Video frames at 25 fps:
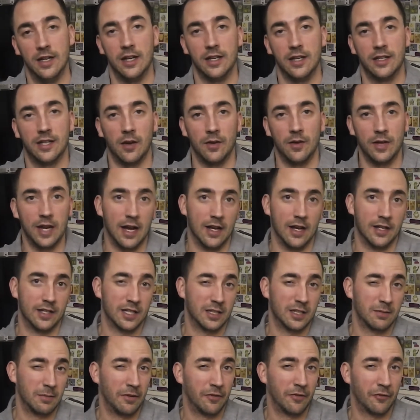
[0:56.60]
So yes,
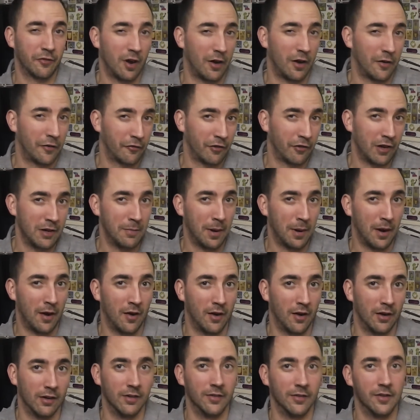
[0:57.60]
it's going to be a
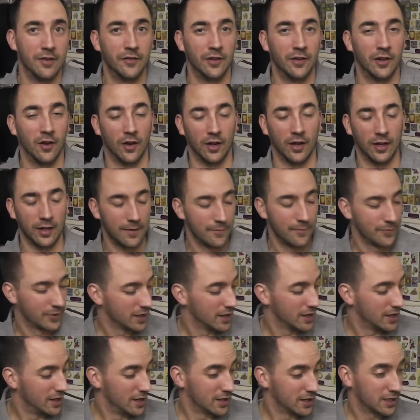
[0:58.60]
3-parter, if you like.
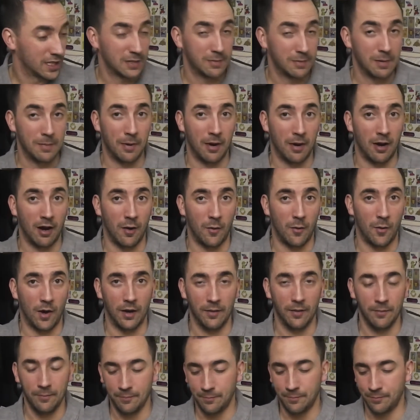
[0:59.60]
So this will be part
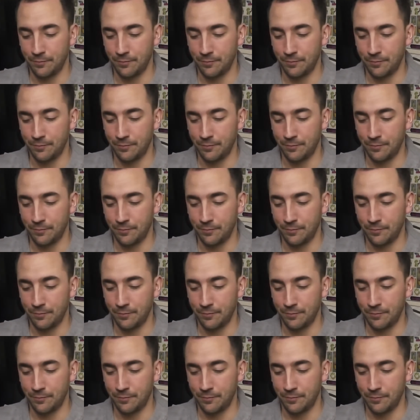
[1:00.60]
1.